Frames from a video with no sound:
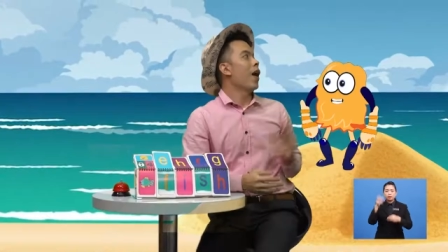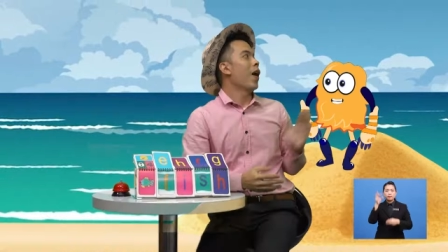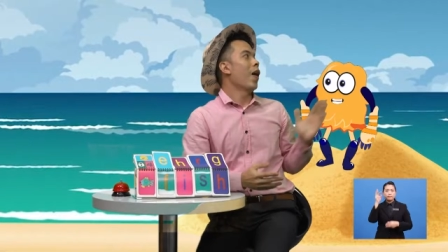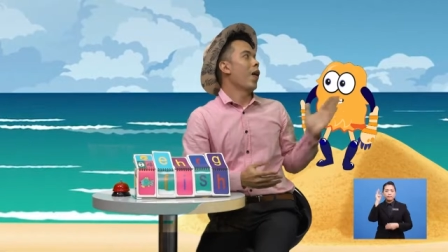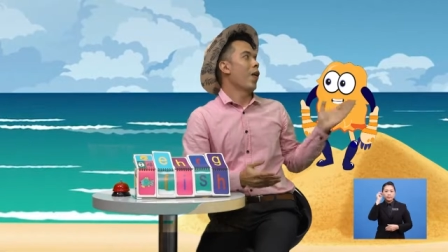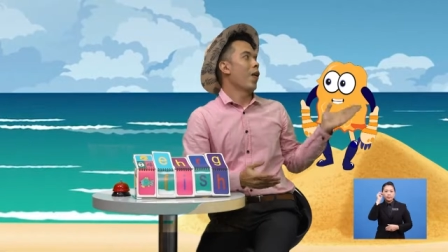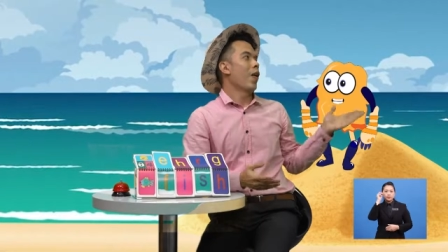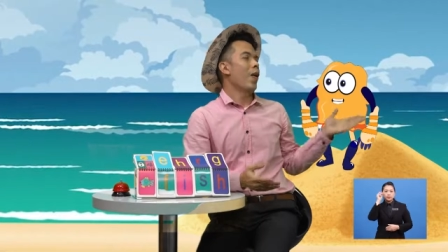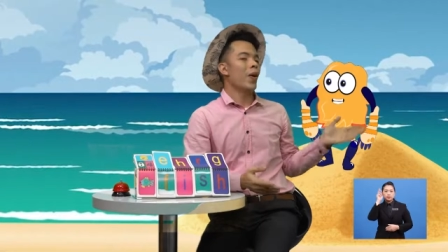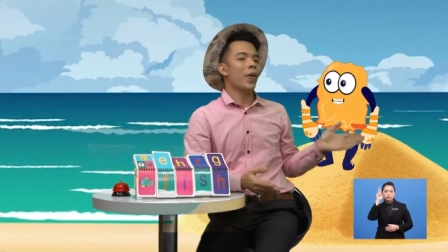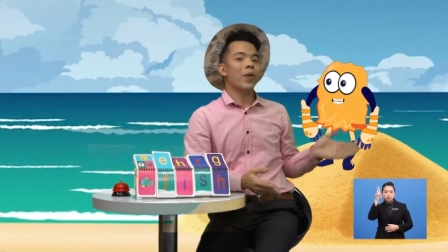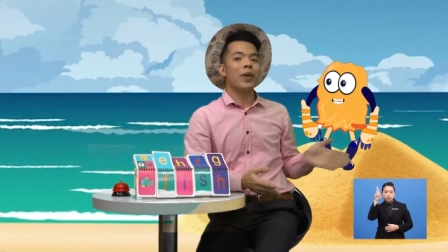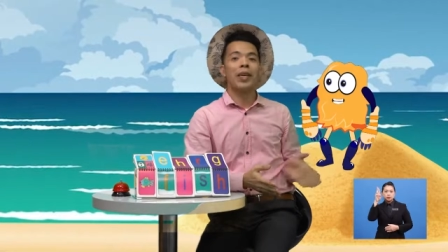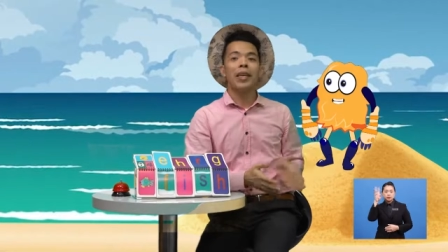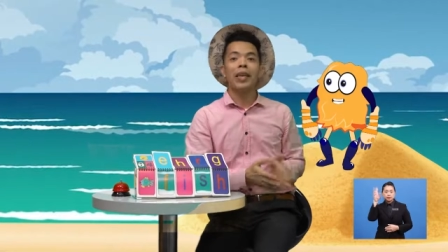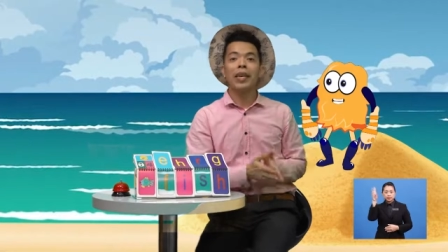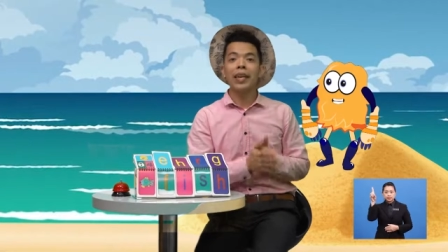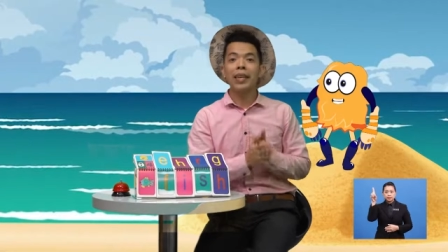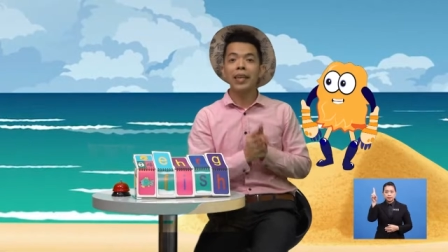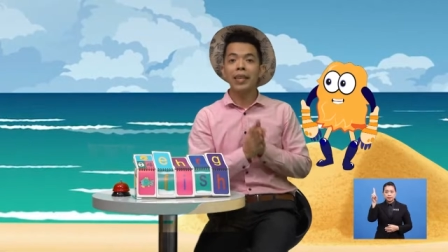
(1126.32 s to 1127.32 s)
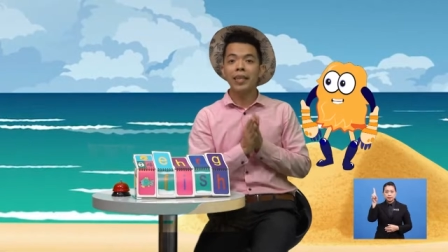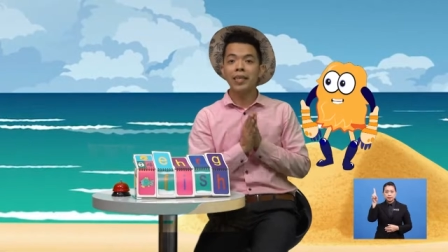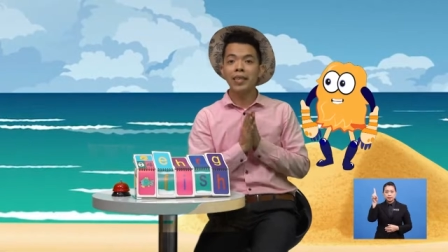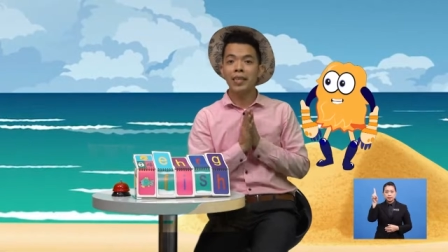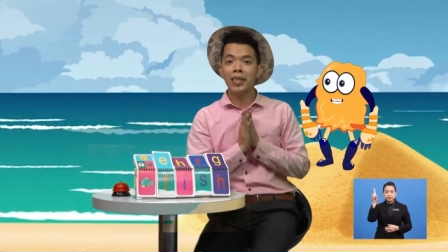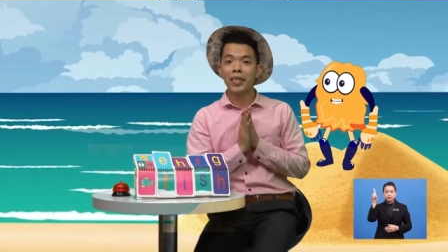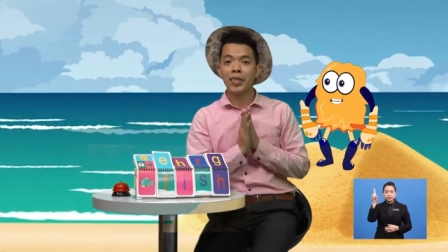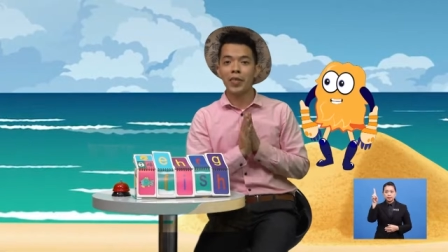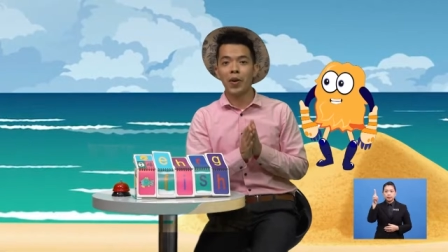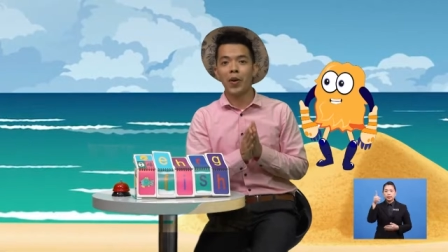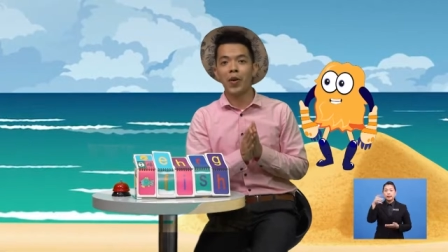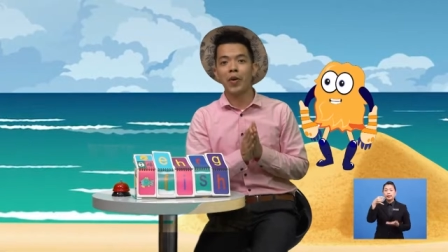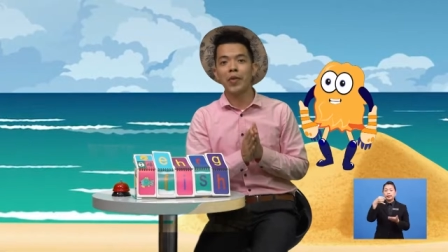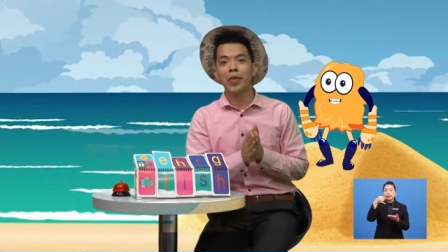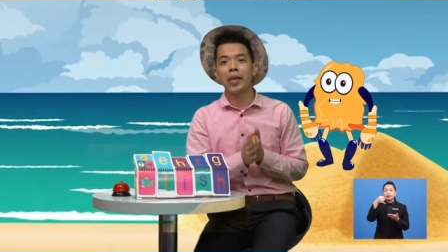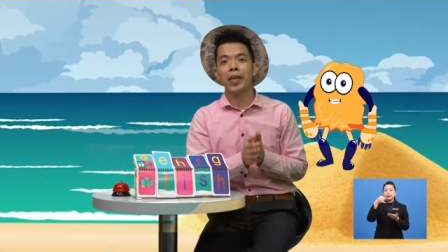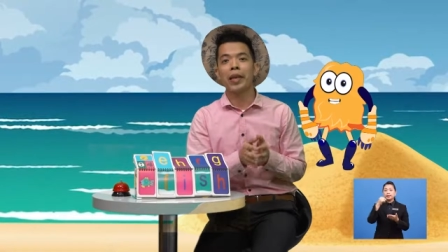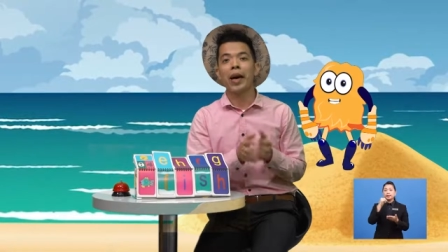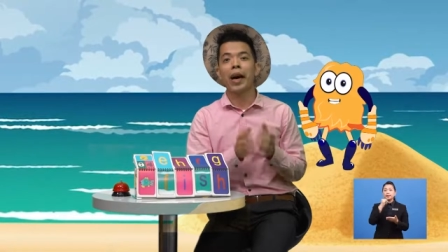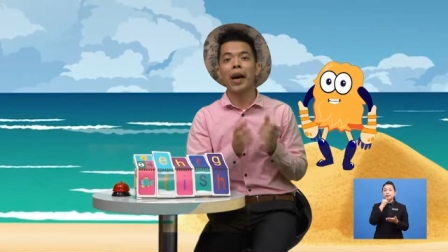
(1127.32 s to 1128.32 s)
Oh, it is a song
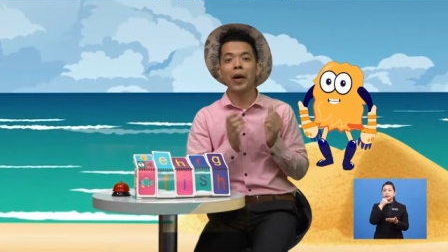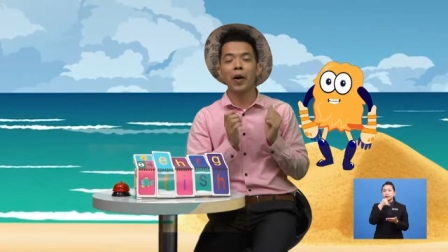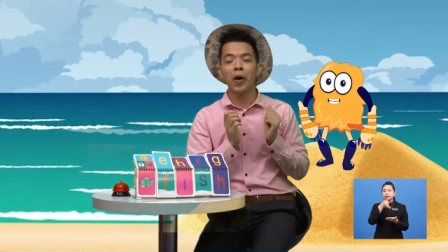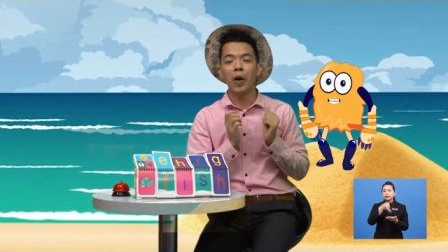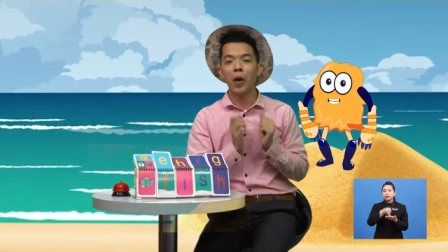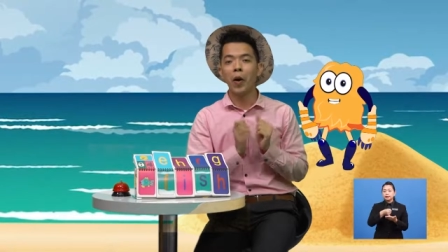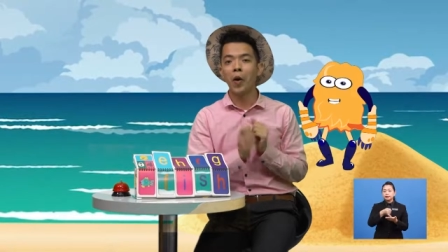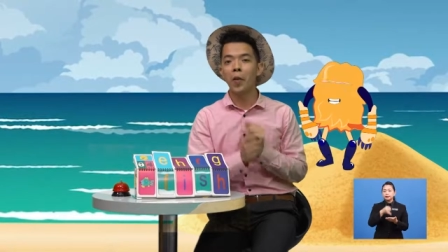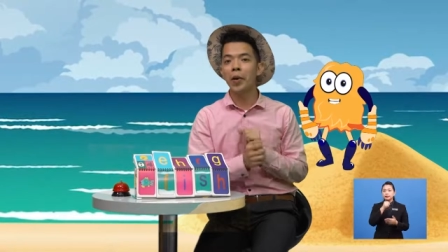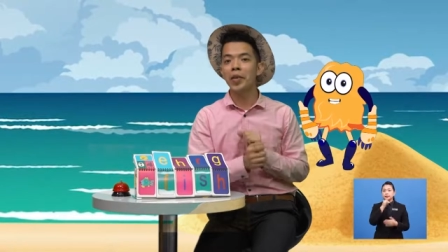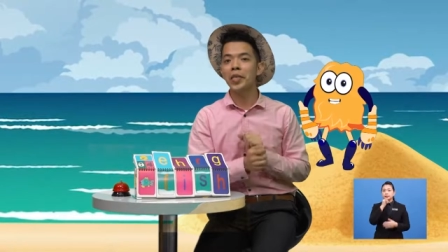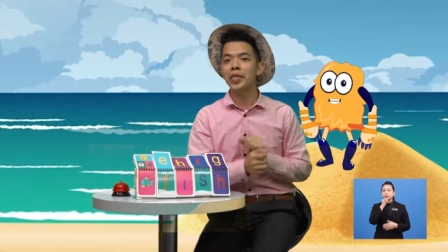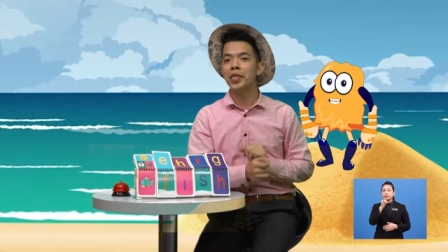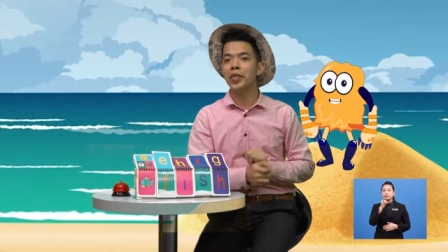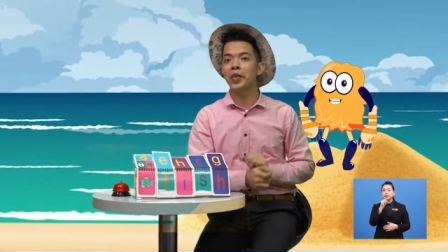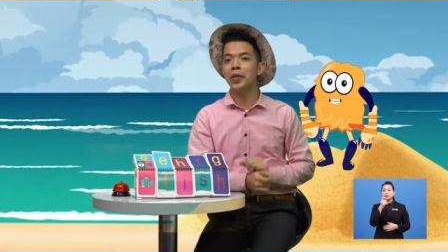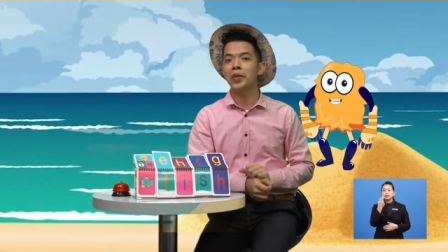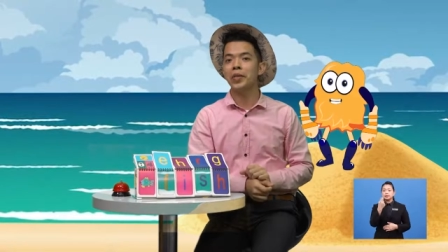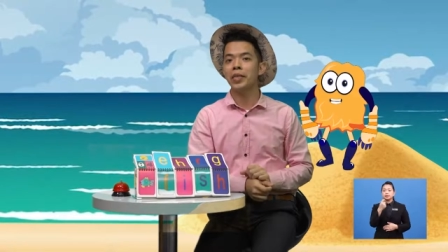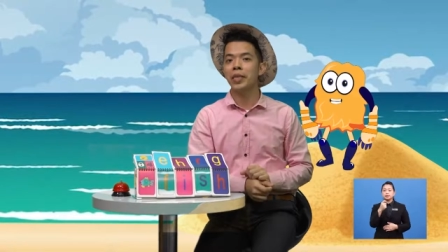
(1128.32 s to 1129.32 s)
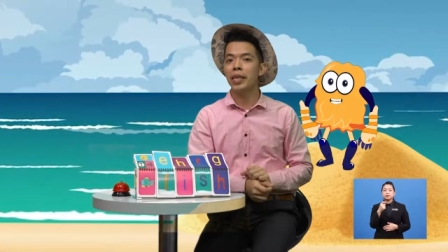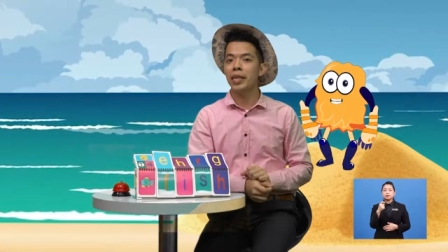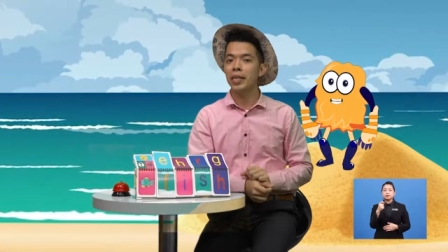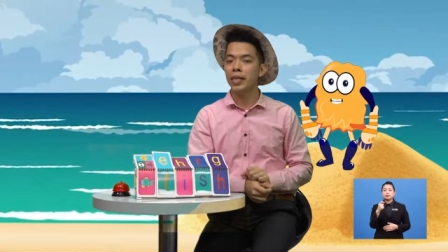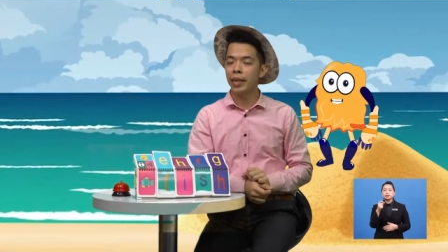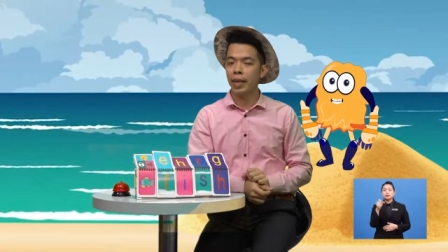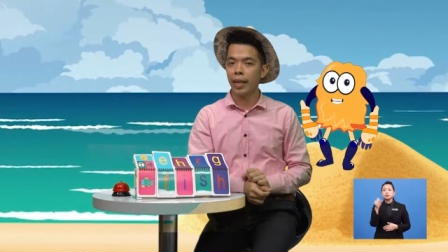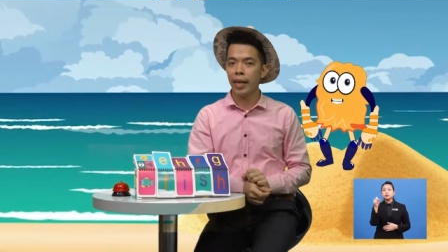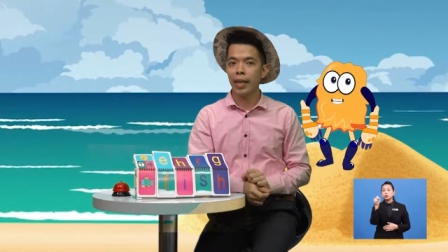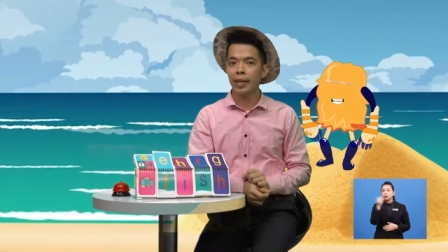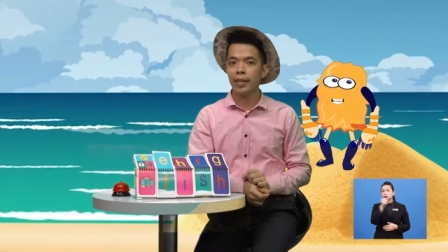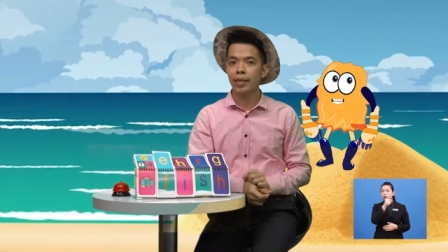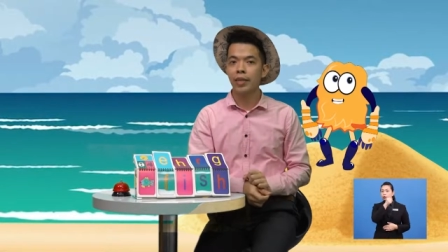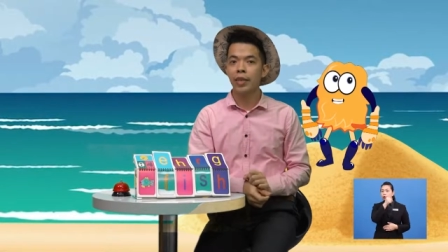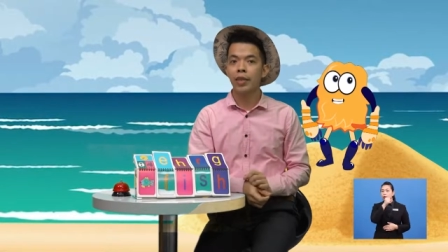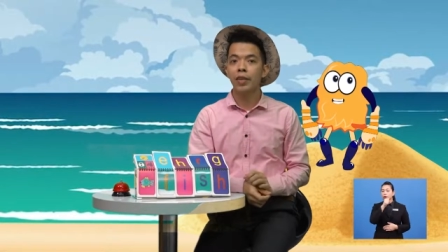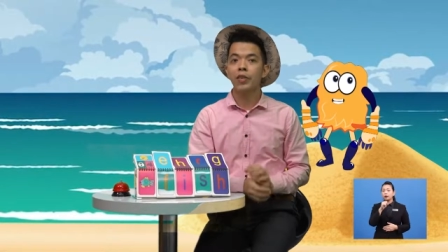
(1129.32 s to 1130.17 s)
that I always use in class